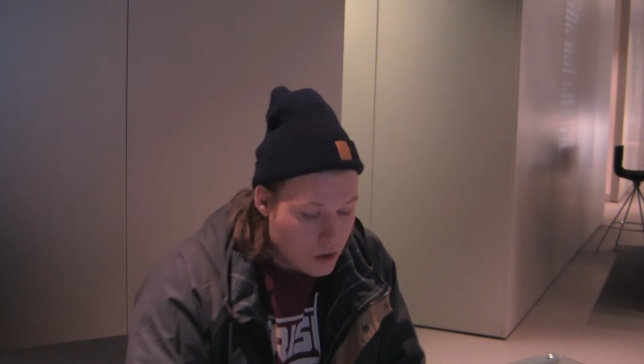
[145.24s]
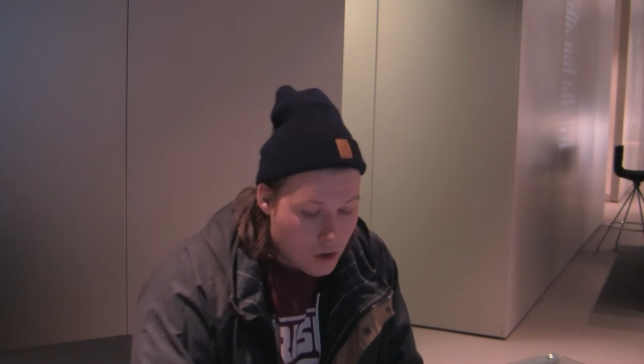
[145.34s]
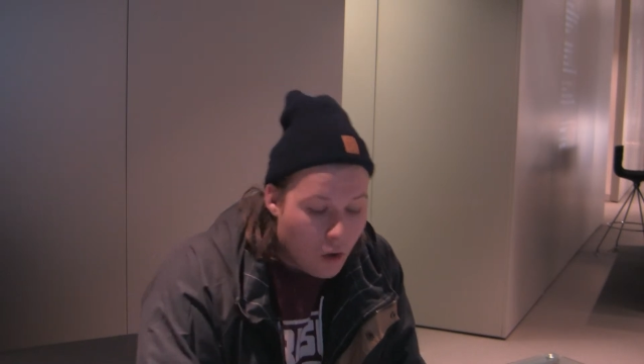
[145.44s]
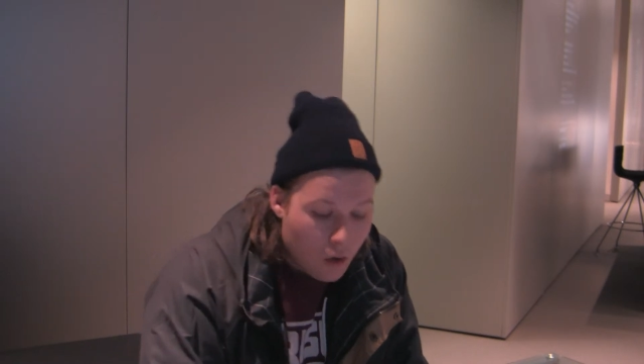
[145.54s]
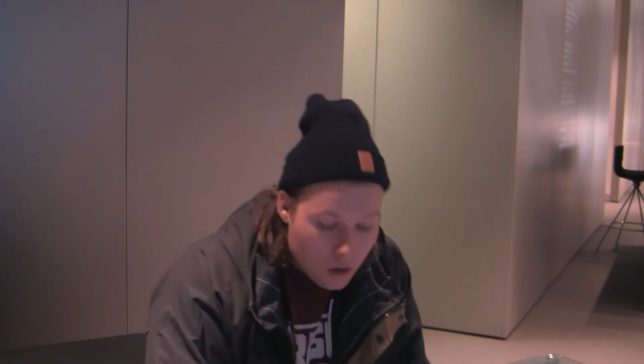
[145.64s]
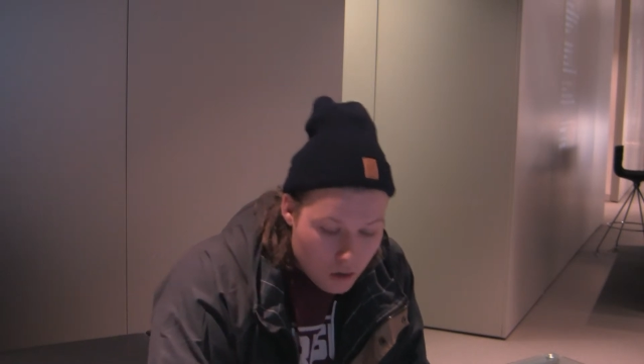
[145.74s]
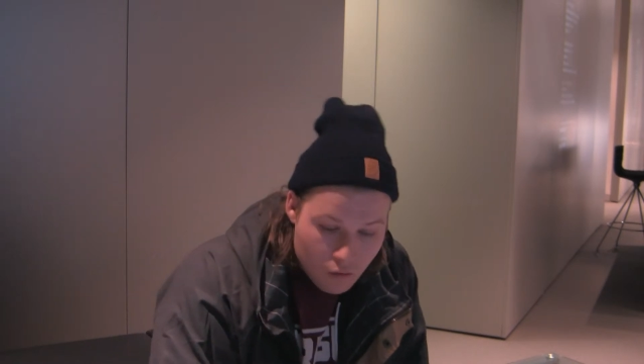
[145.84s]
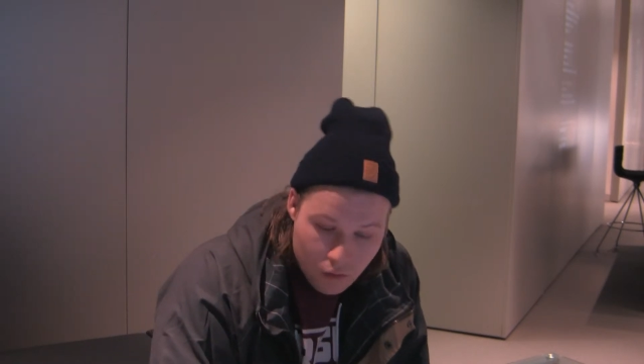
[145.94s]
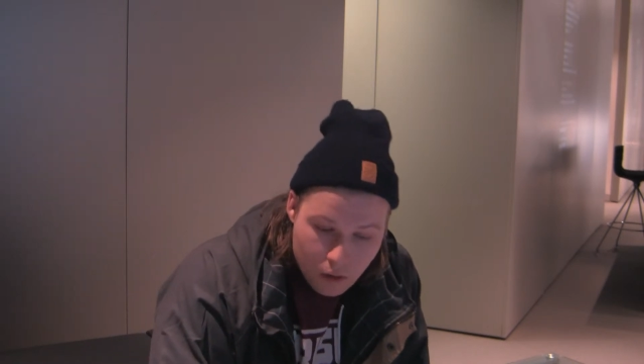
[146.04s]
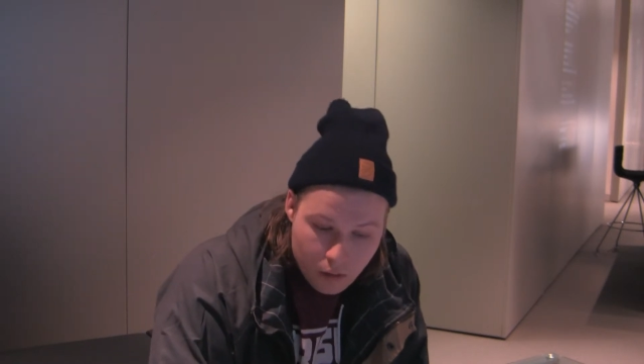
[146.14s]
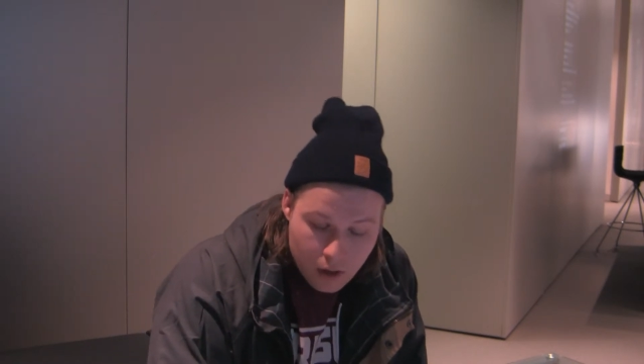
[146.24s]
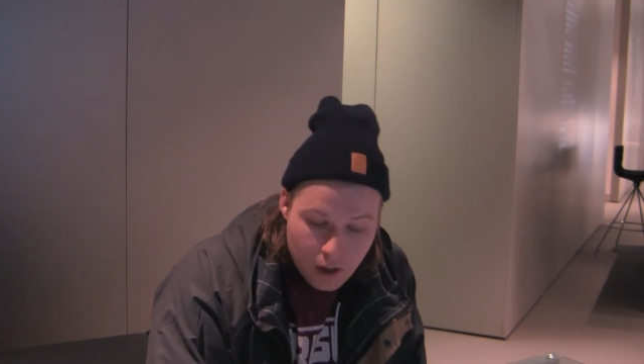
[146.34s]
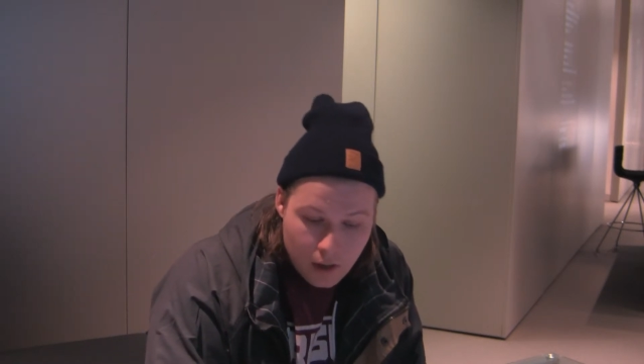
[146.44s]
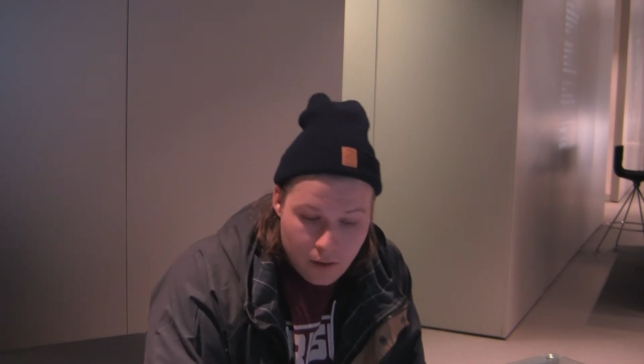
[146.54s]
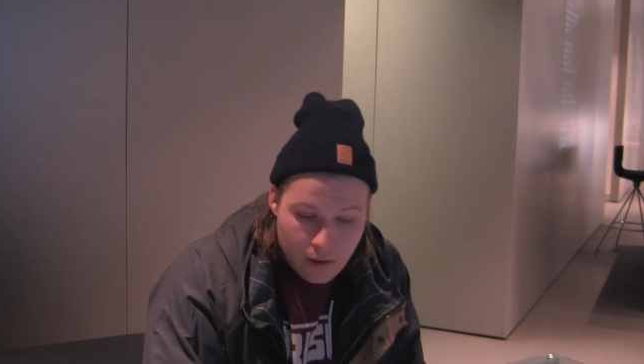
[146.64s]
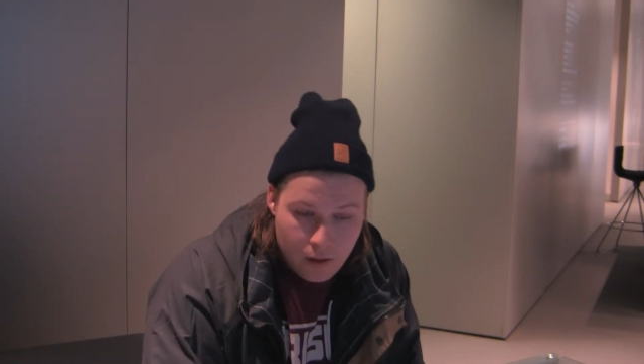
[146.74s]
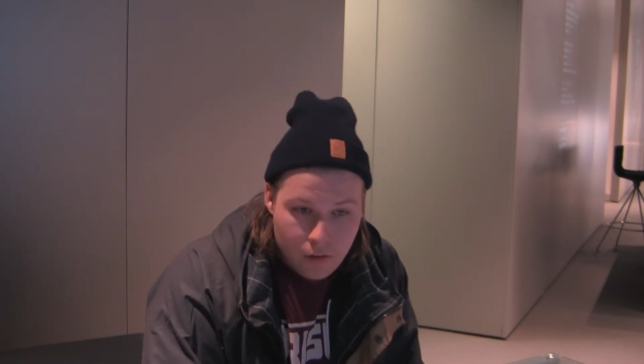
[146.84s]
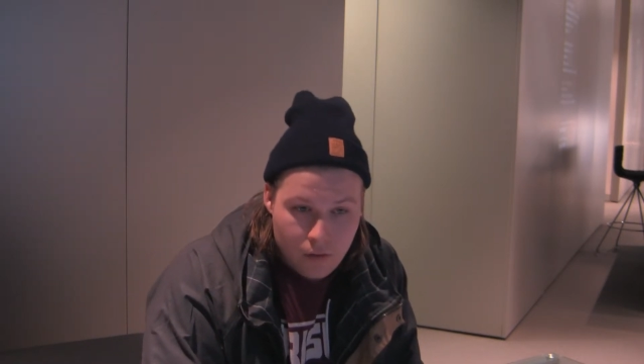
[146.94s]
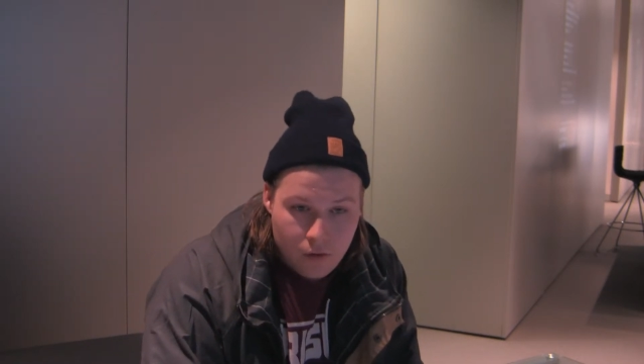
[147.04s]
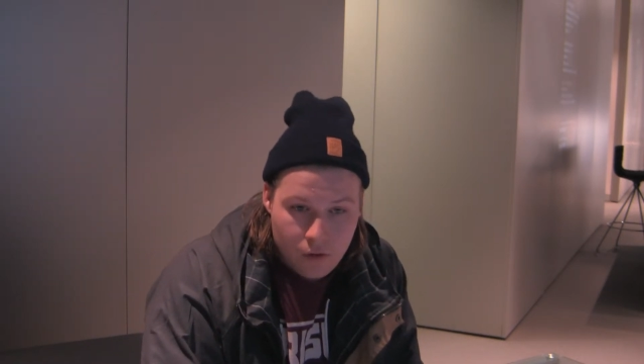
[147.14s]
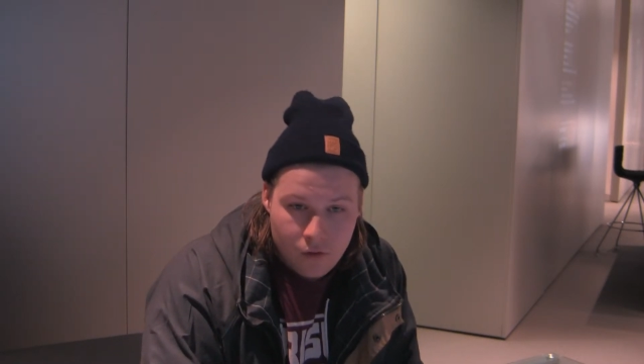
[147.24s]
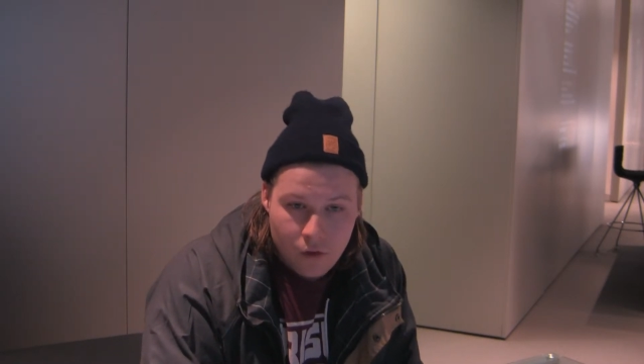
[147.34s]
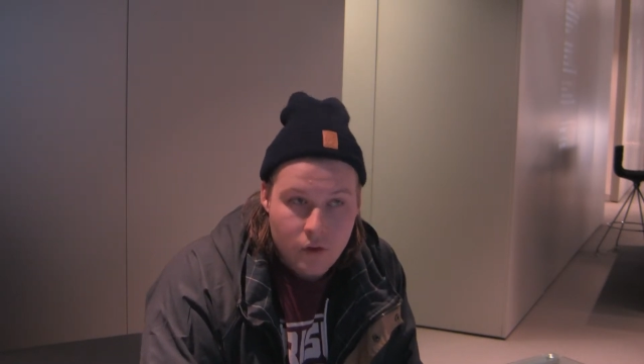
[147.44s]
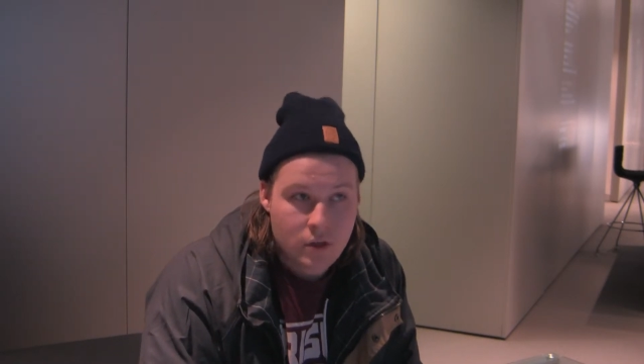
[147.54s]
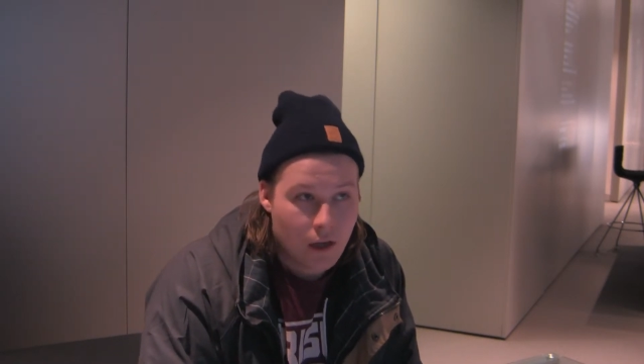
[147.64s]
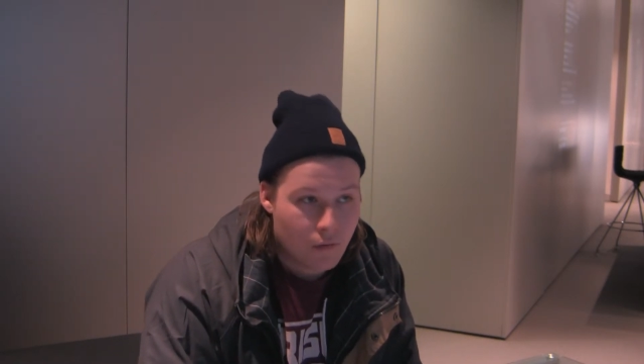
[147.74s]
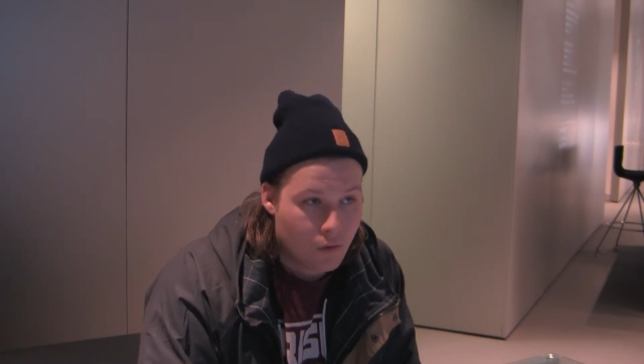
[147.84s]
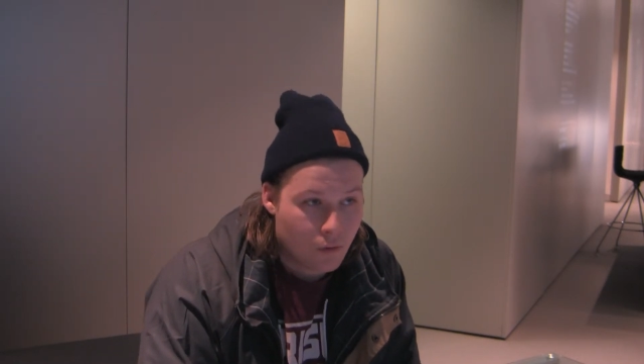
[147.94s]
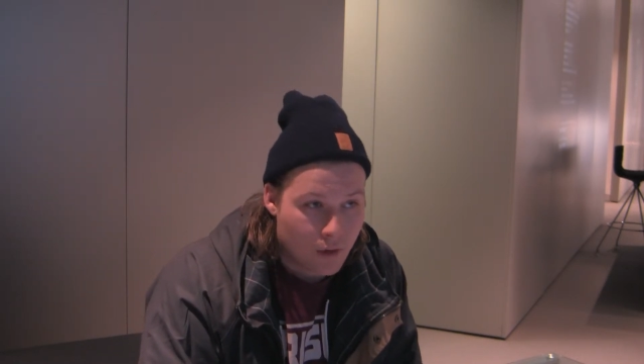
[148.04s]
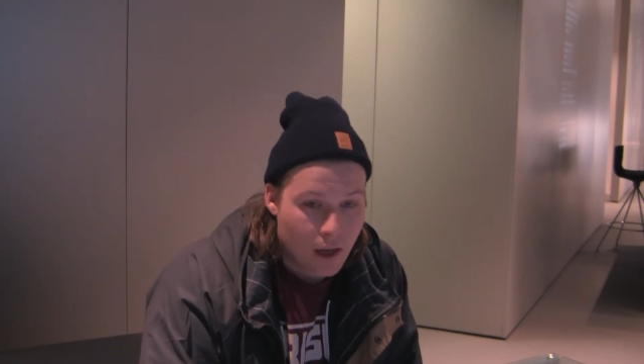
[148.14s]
I saw it on the road, yeah, and of course after